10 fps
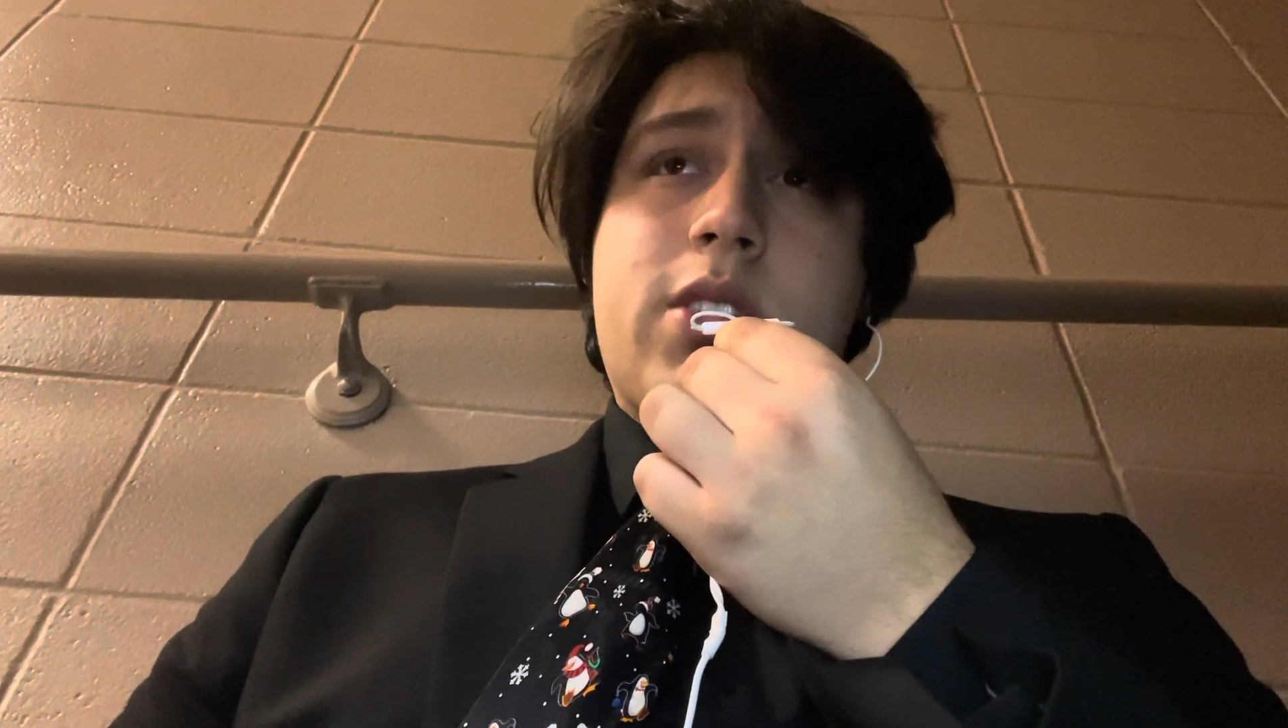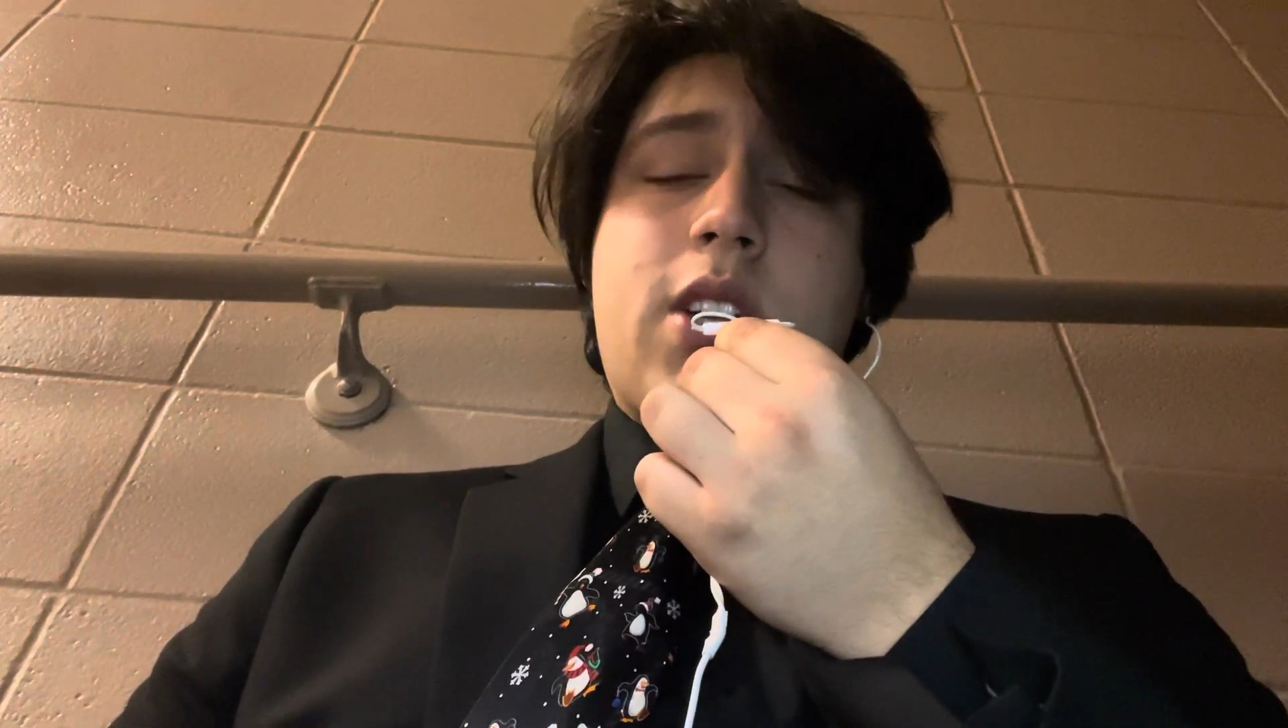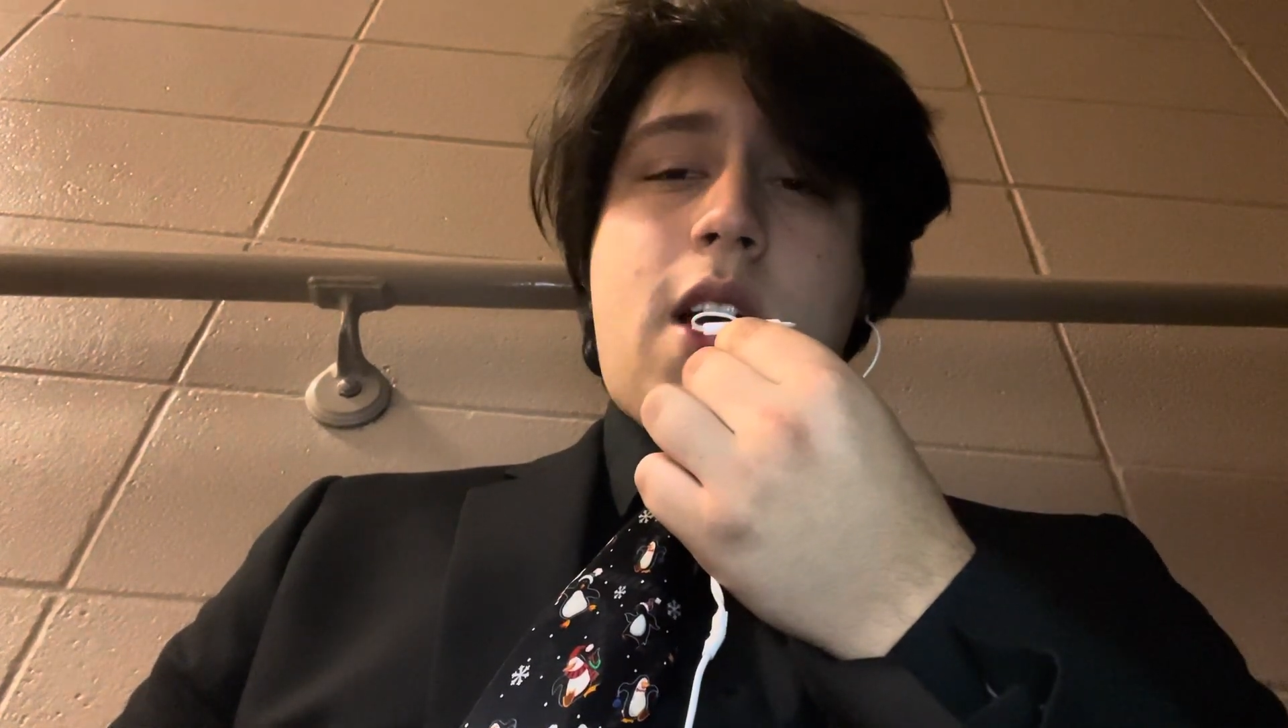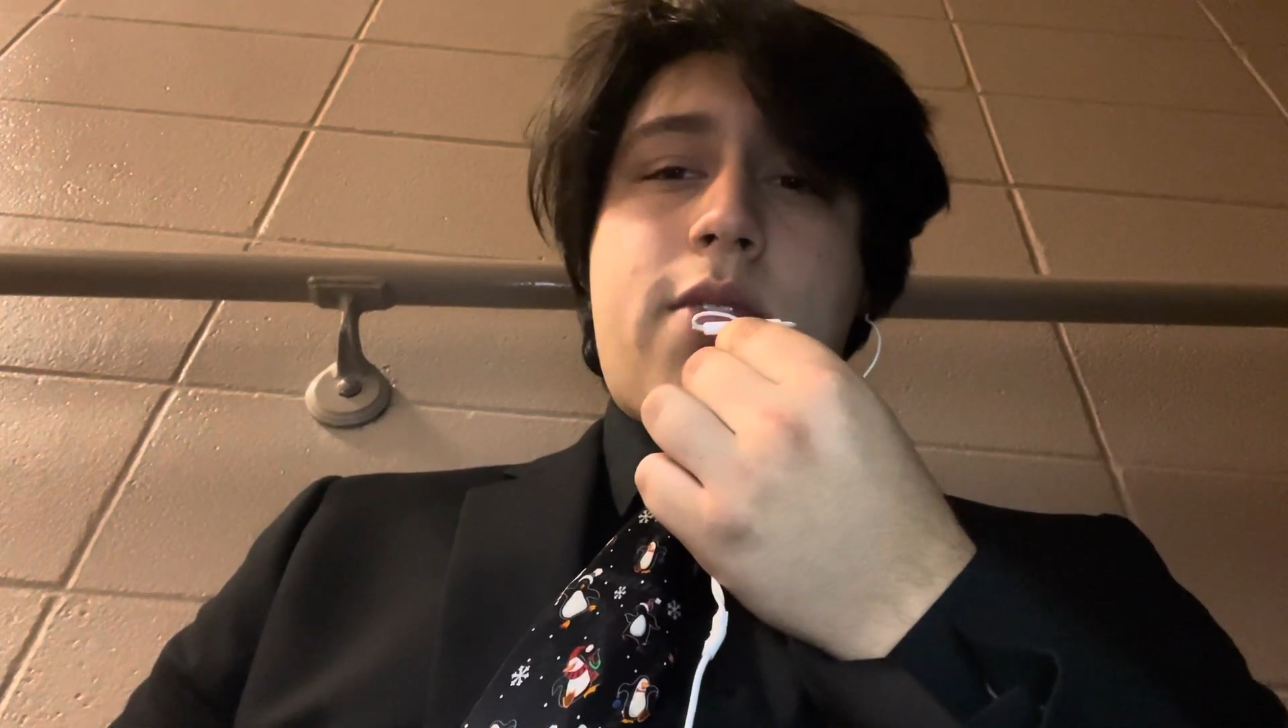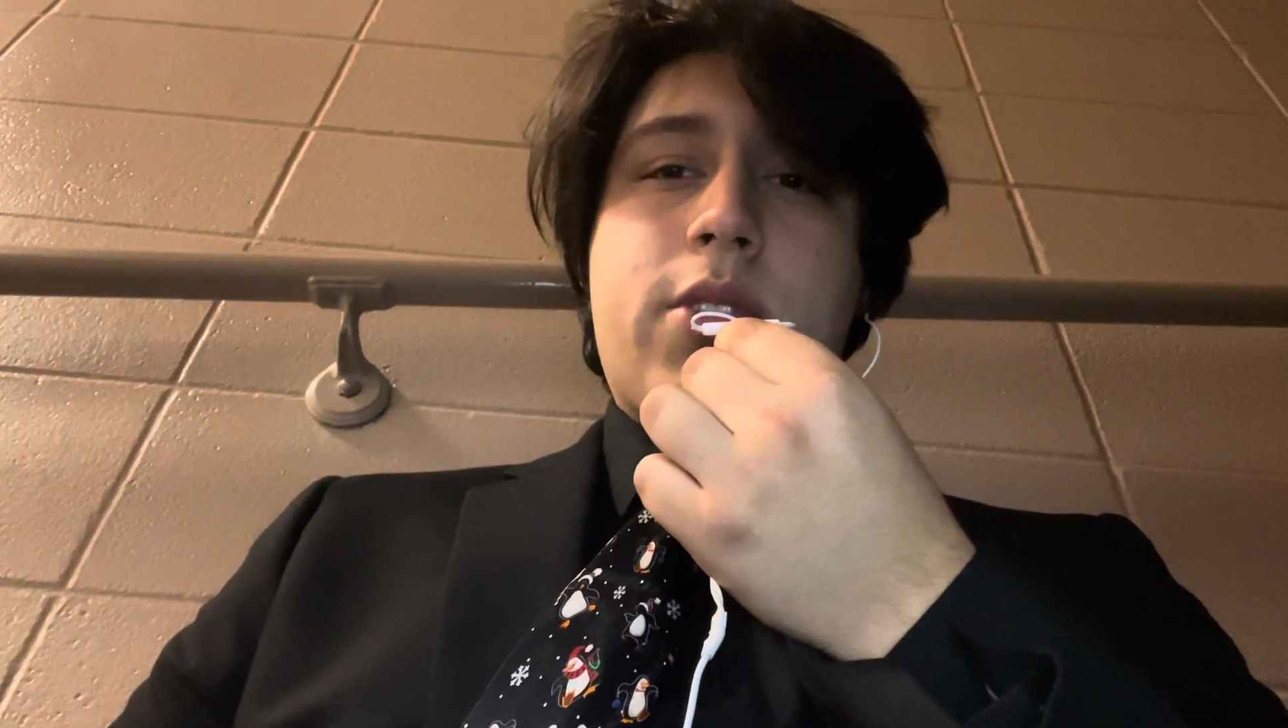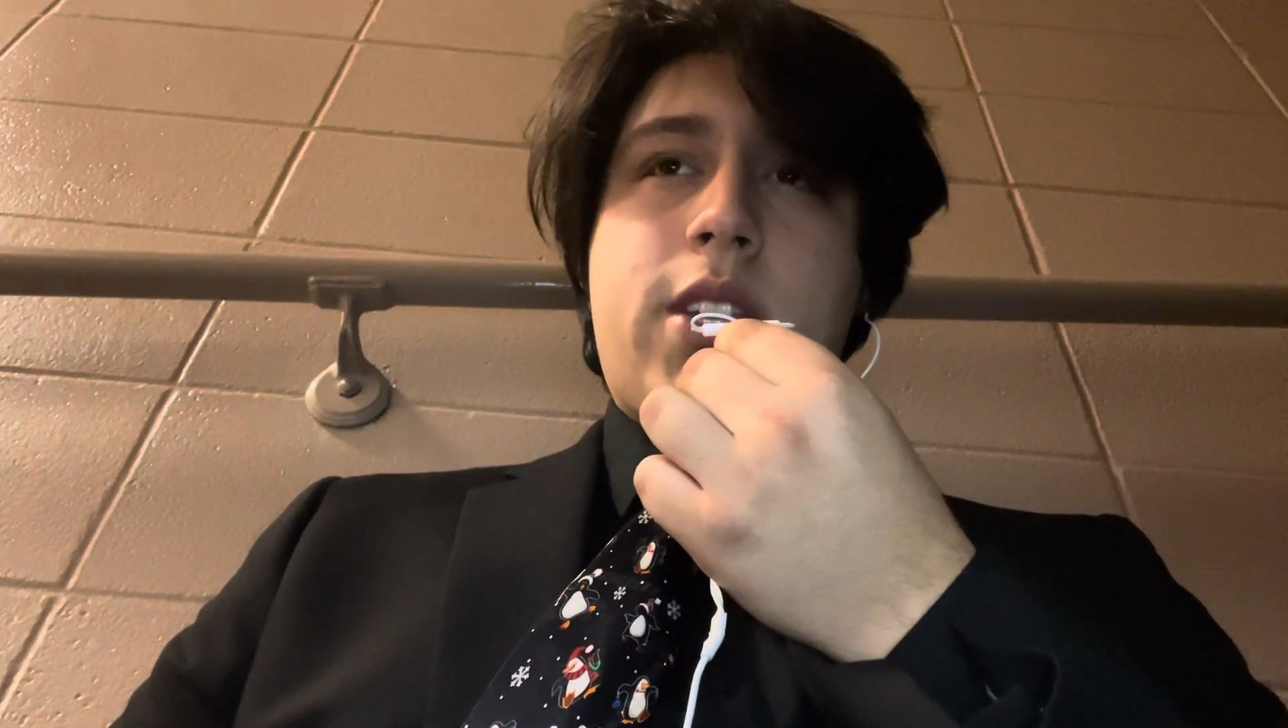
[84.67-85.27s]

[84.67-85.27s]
the novel,